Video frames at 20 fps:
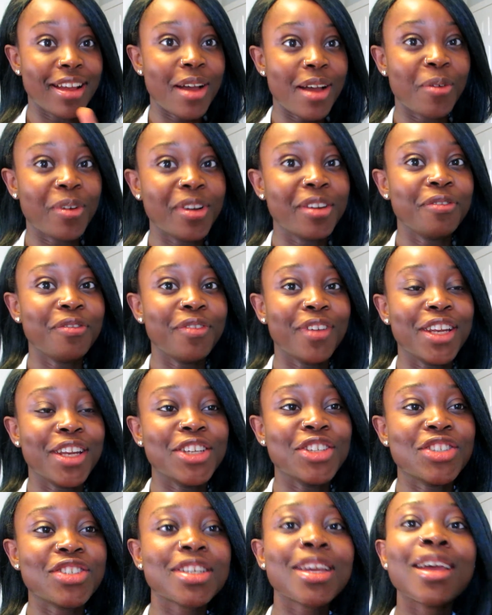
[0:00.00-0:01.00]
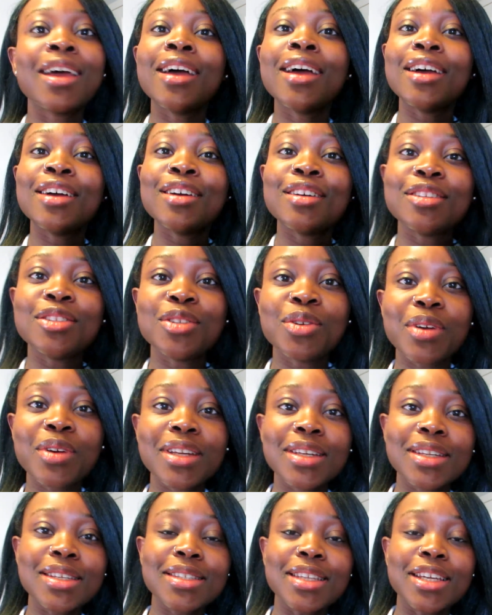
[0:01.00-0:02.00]
I want to finish
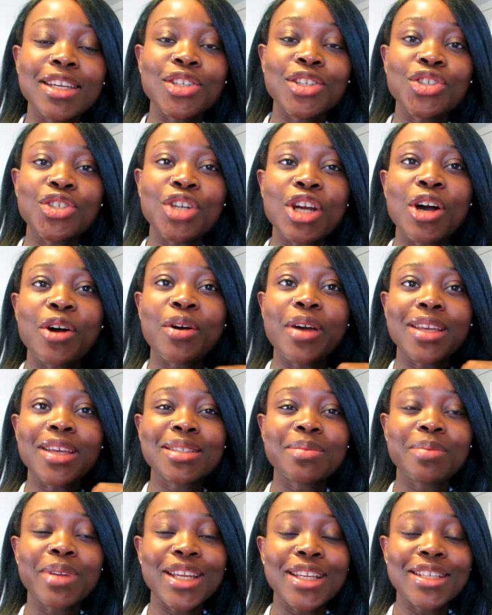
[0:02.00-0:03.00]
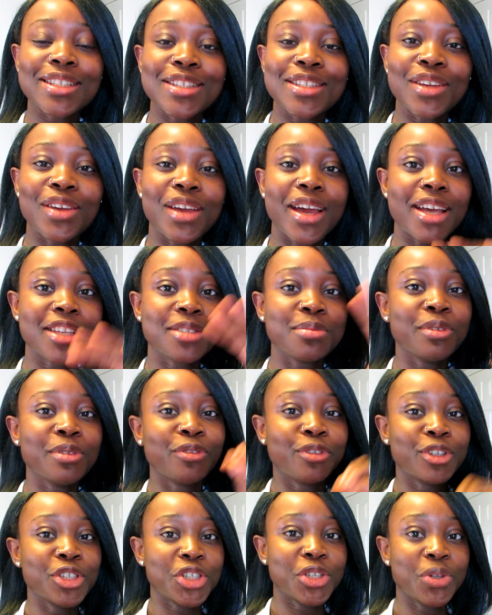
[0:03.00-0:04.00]
doing this intro, explaining to you guys
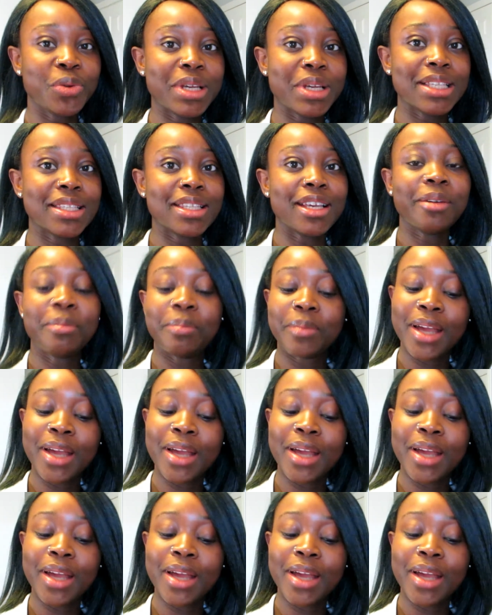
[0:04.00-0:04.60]
before she wakes up.